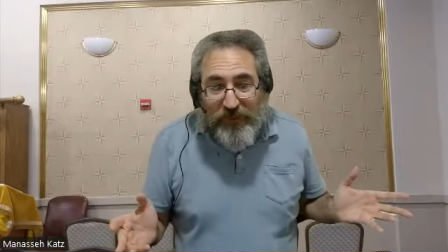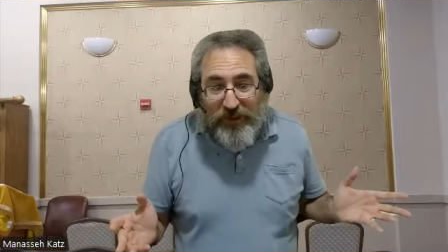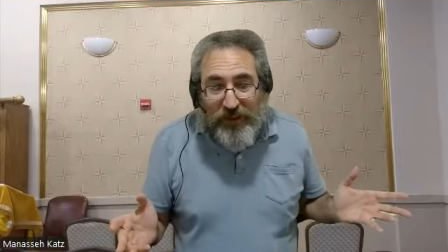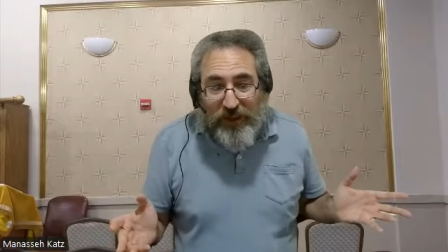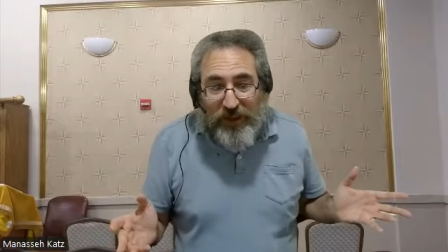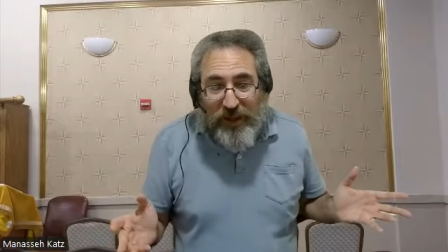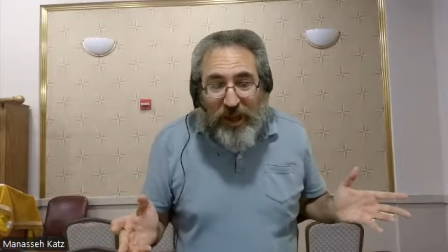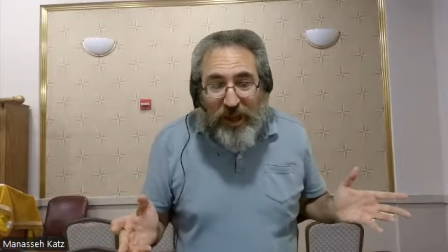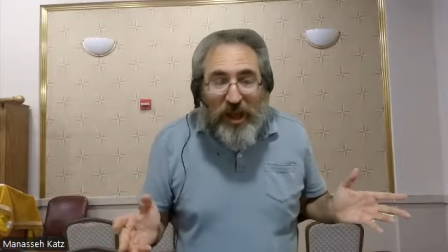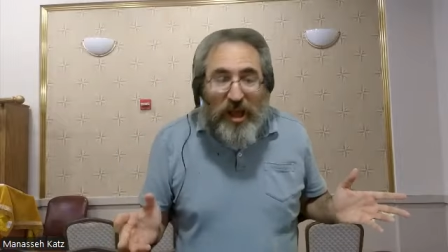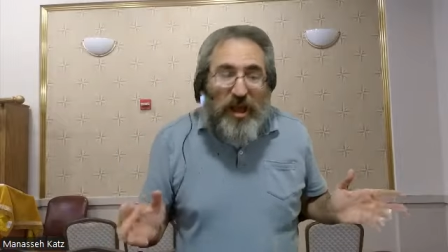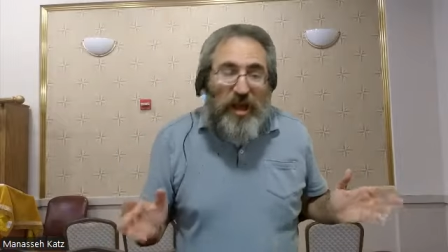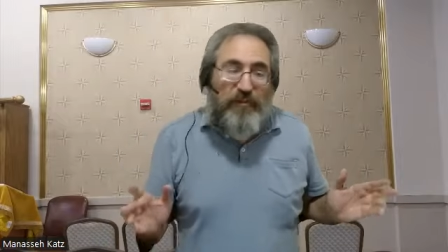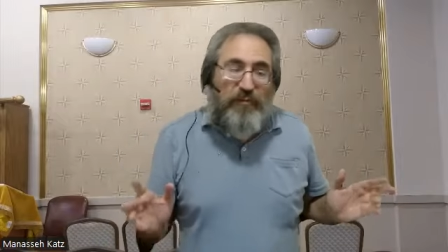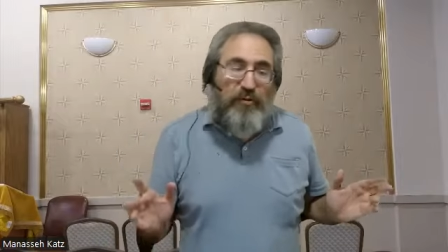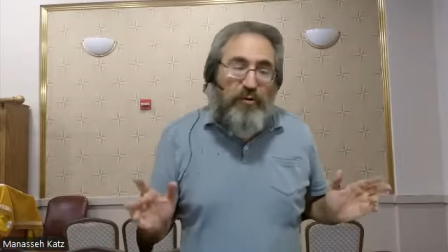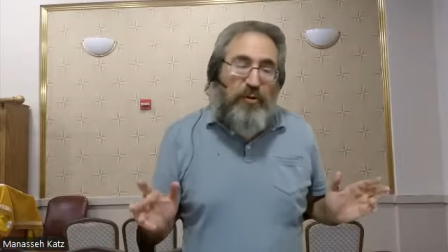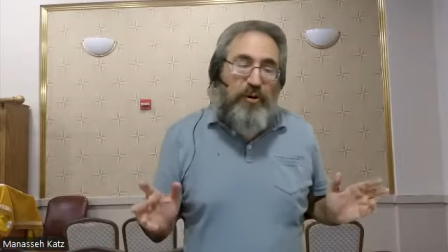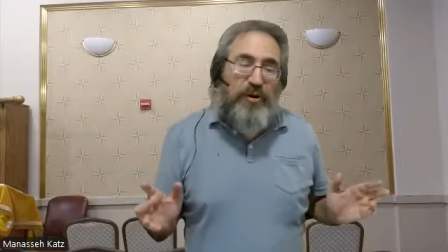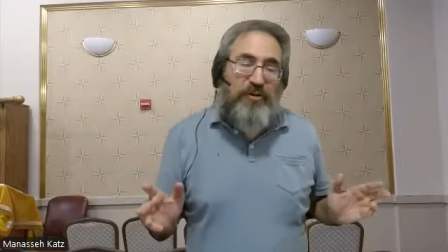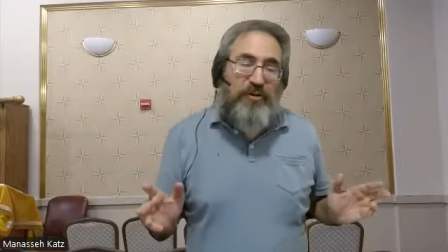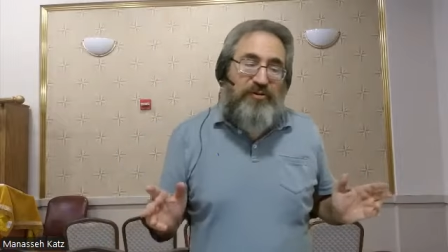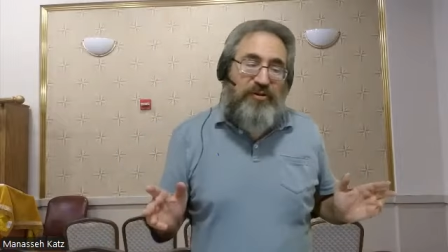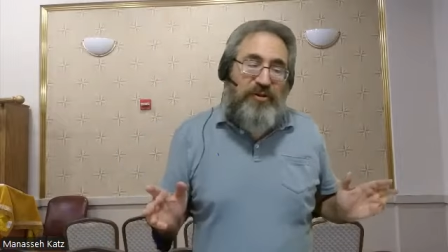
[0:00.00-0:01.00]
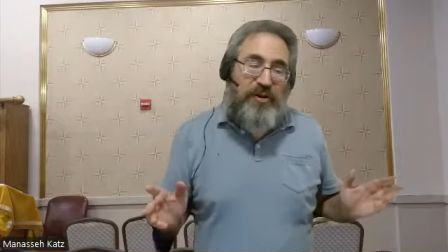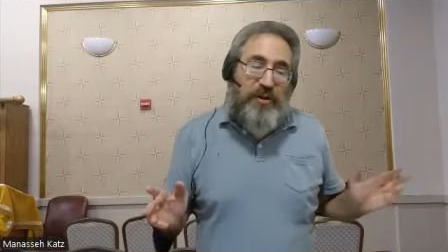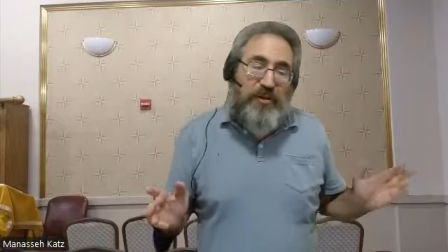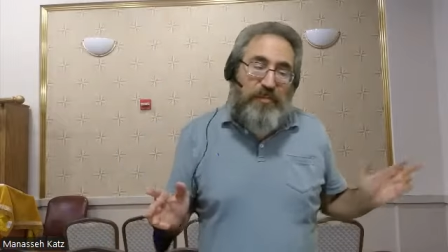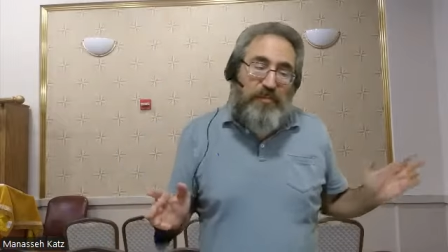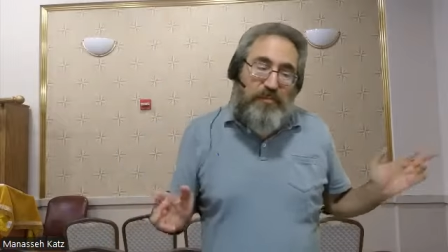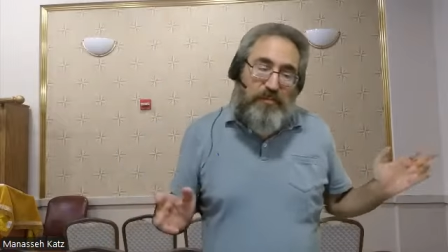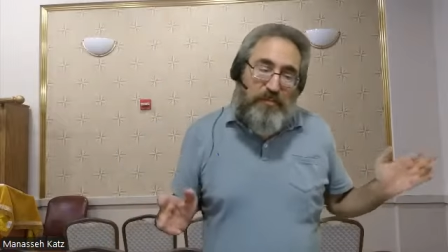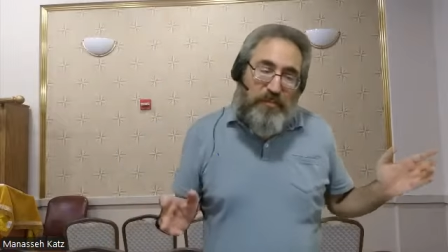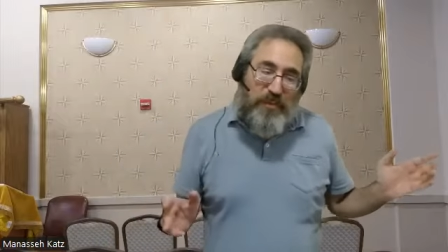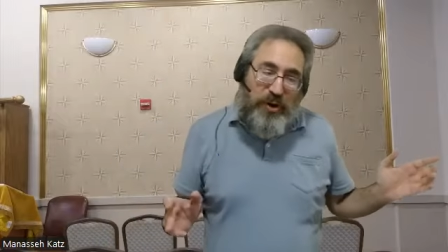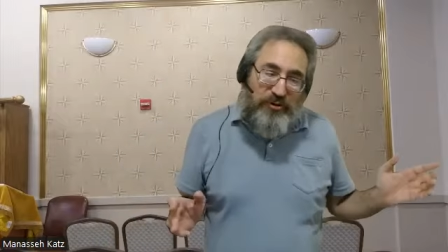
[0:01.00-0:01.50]
Of course,
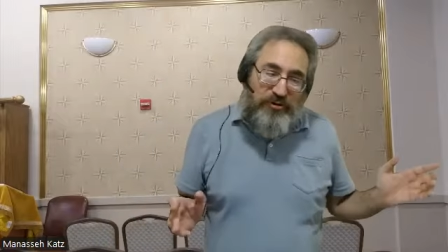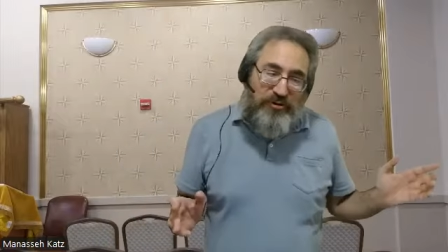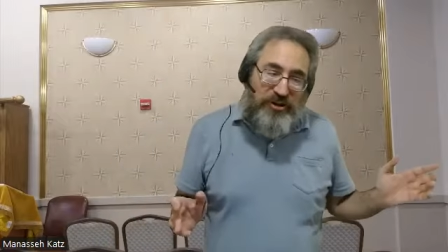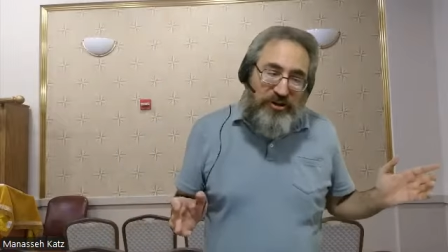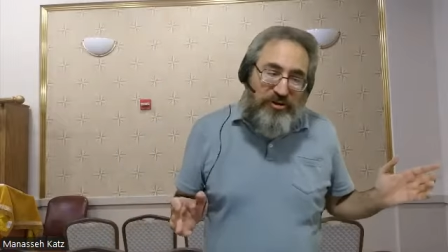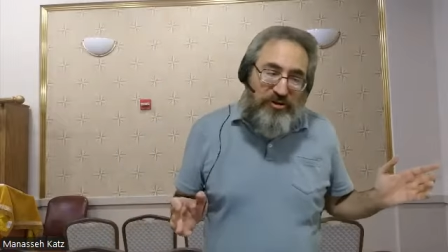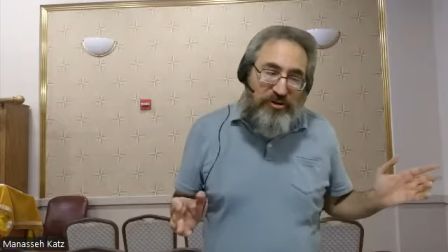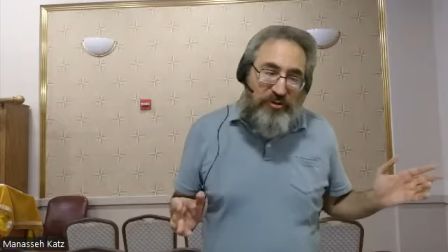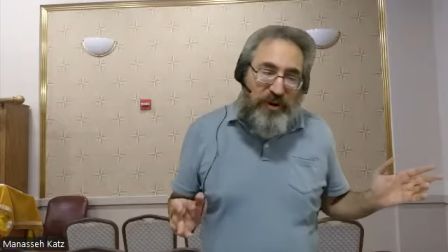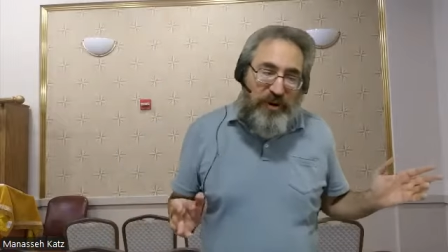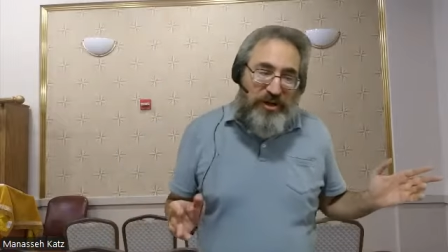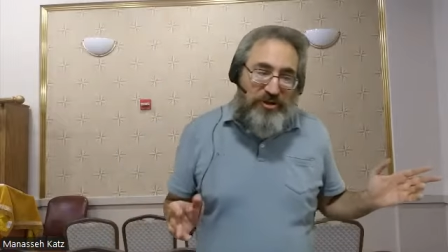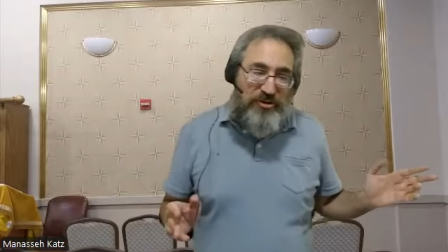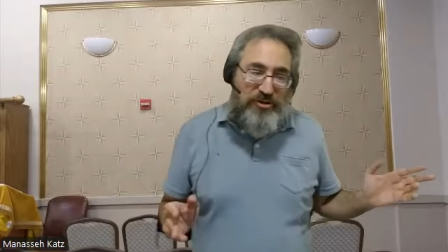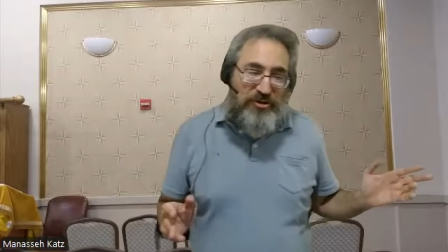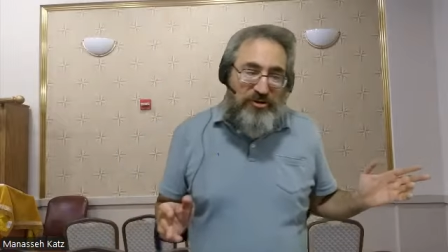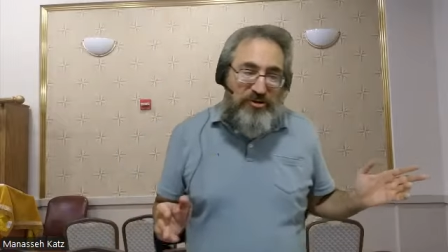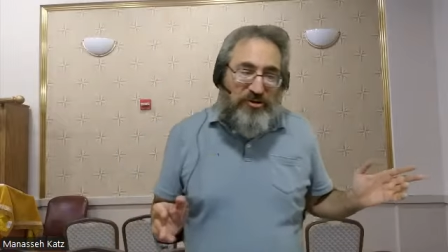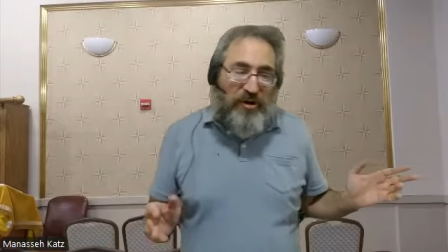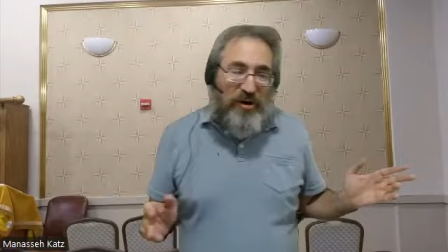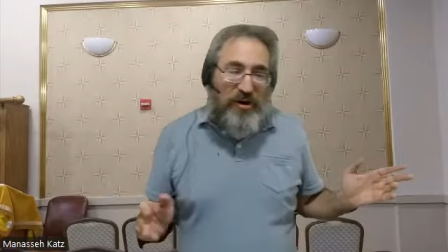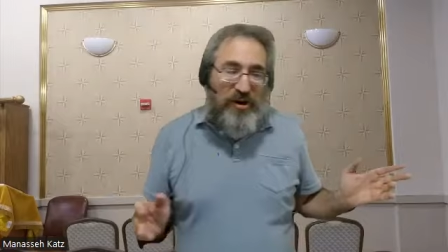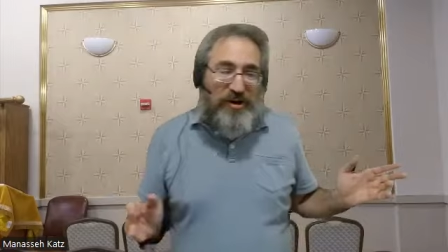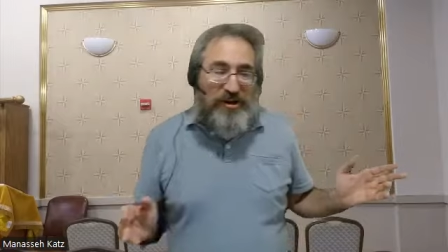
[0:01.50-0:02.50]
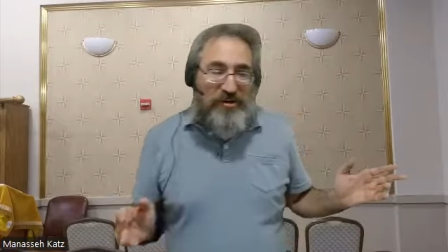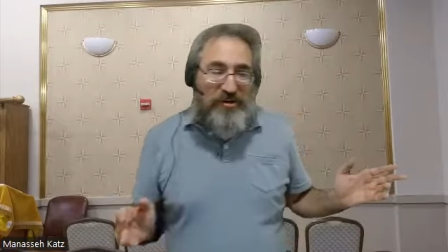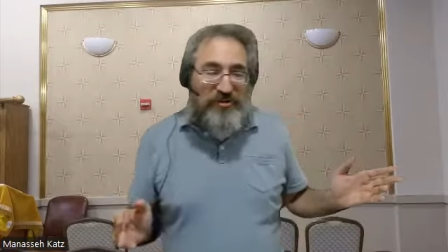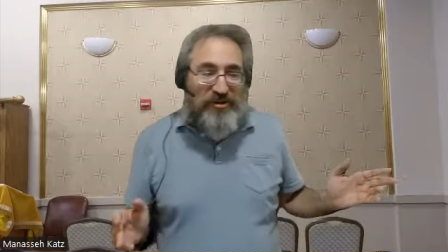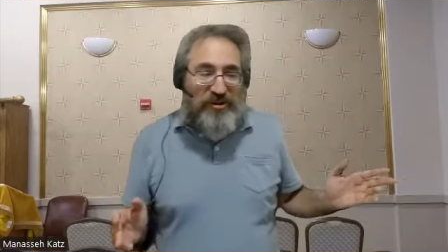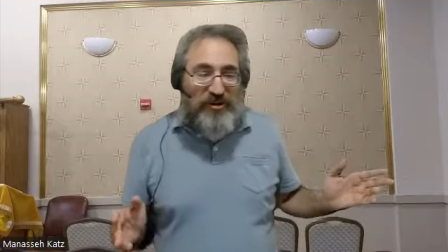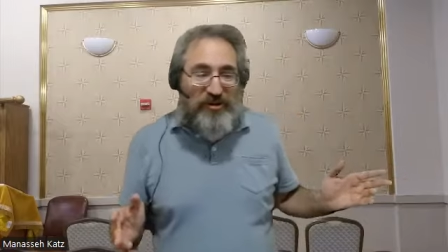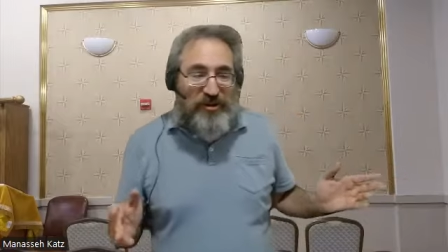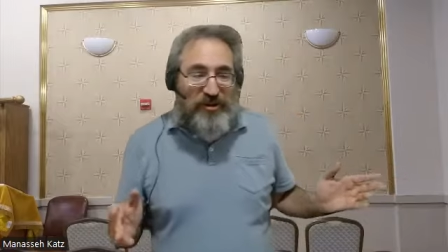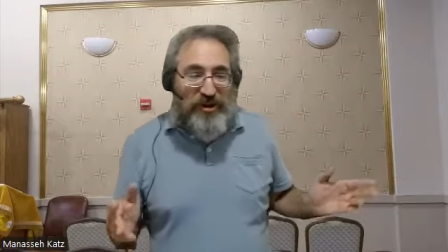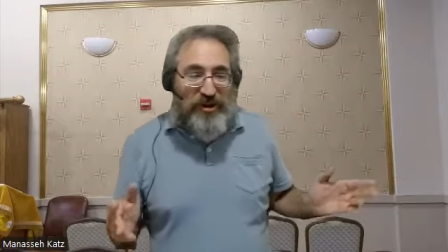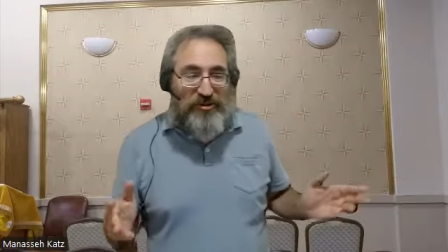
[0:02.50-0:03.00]
most situations aren't as
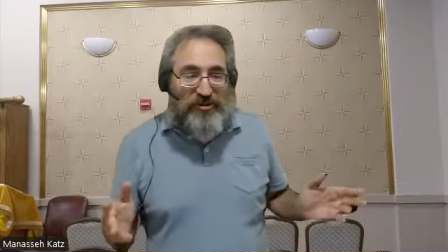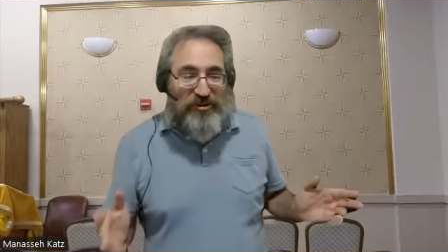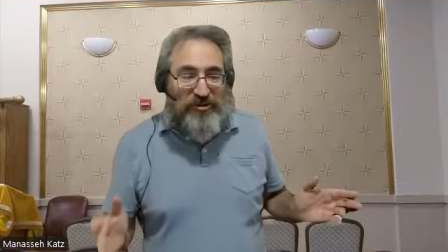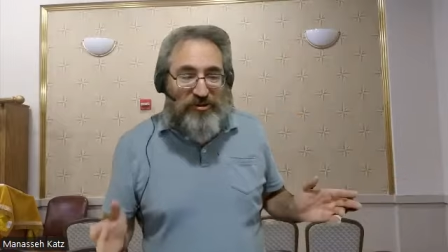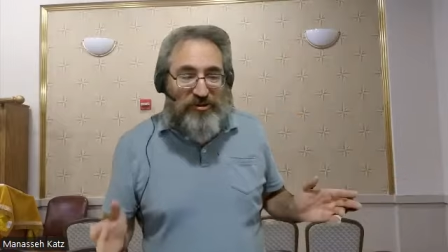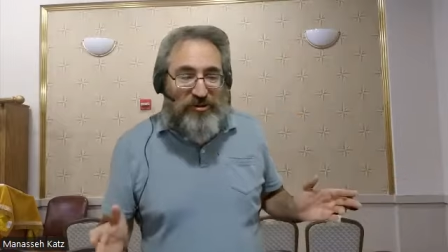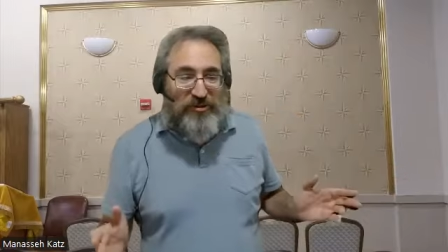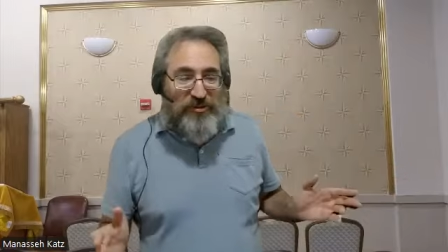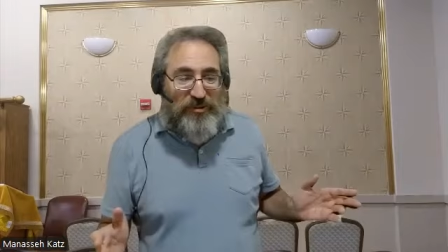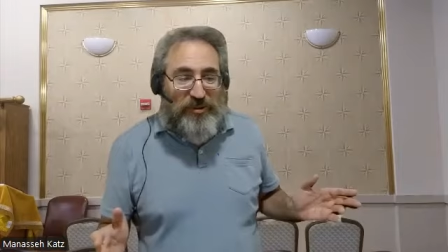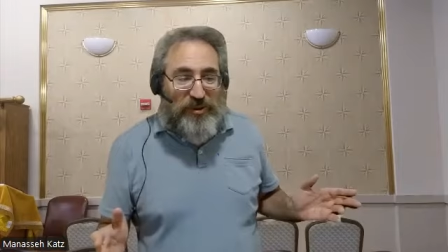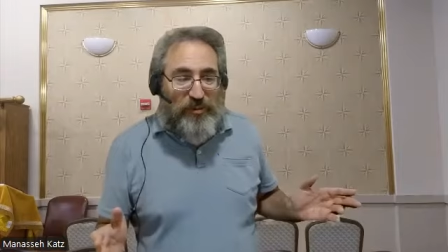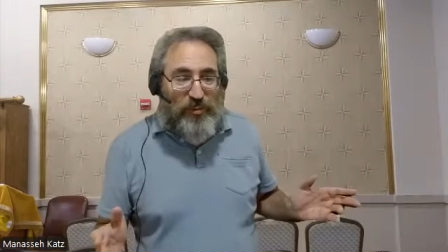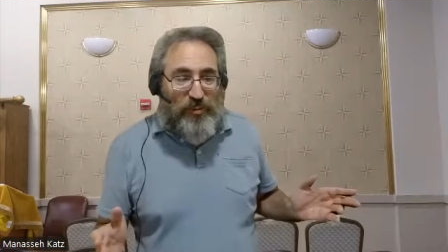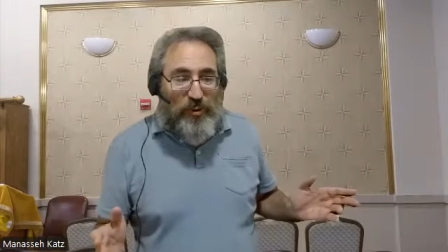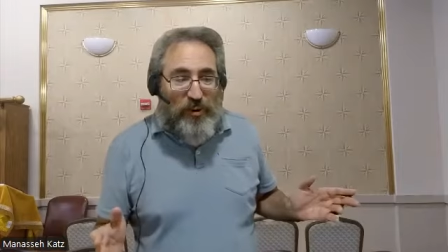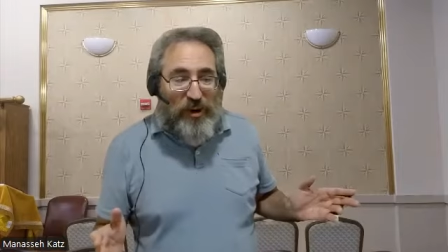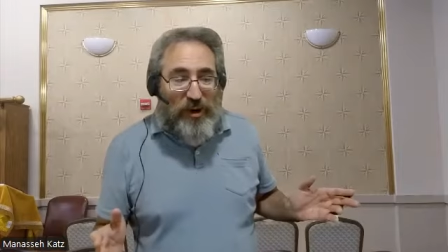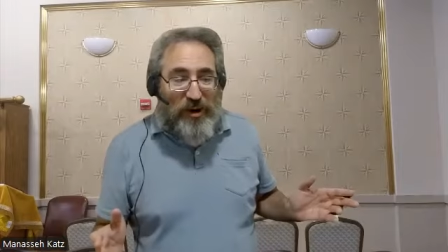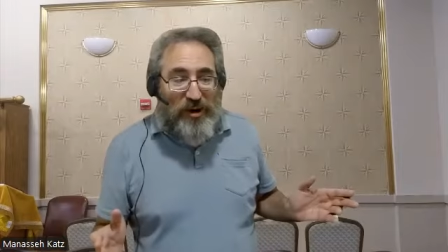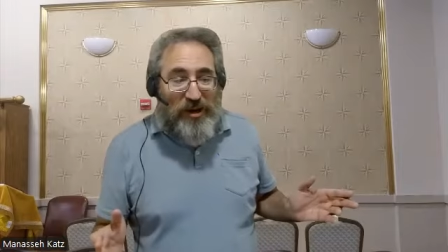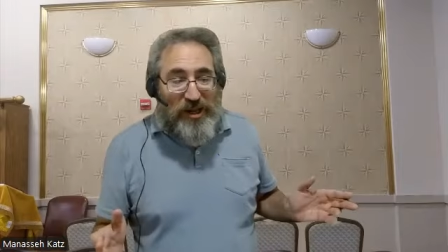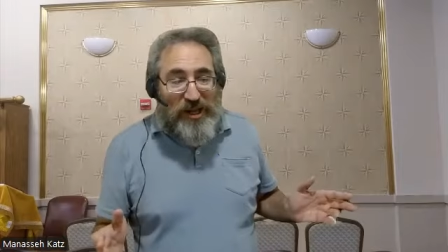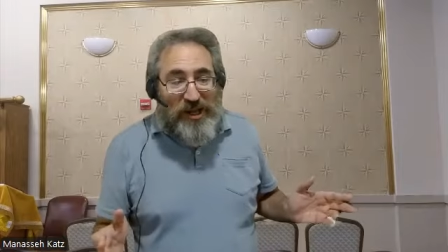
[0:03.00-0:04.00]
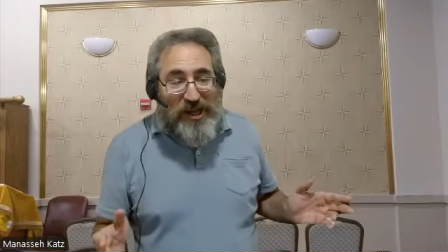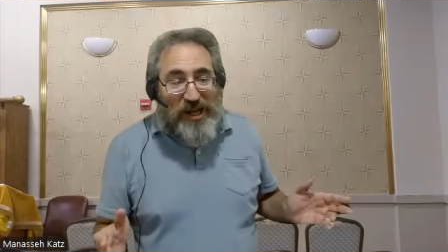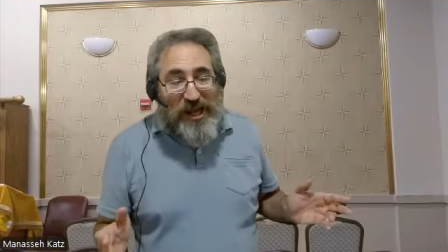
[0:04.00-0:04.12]
serious as nuclear war,